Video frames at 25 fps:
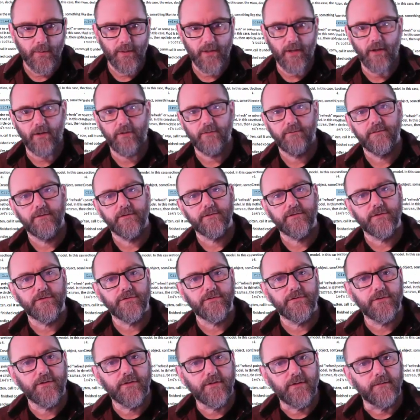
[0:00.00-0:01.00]
There we go. There's
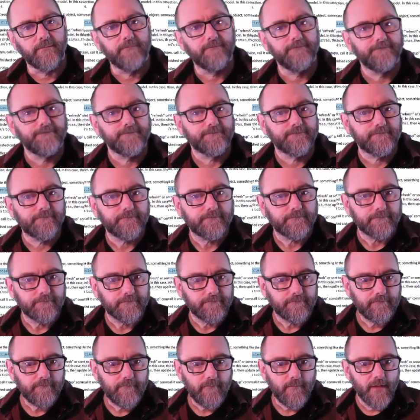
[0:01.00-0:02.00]
our circle.
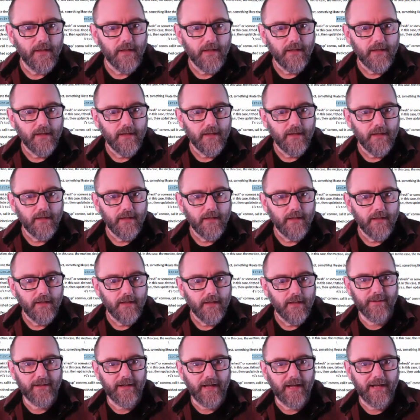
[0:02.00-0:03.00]
It's a
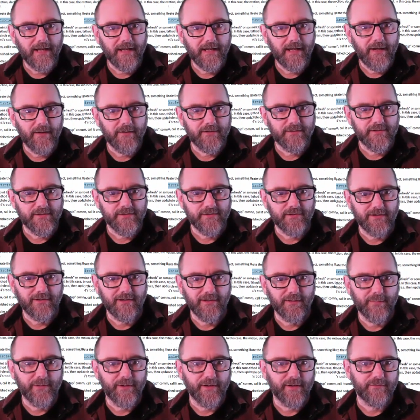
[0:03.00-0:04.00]
little bit, I like how it's just a
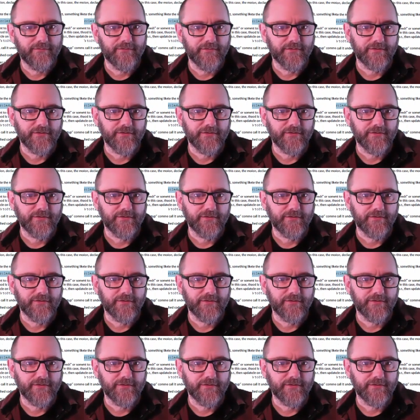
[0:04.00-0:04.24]
little bit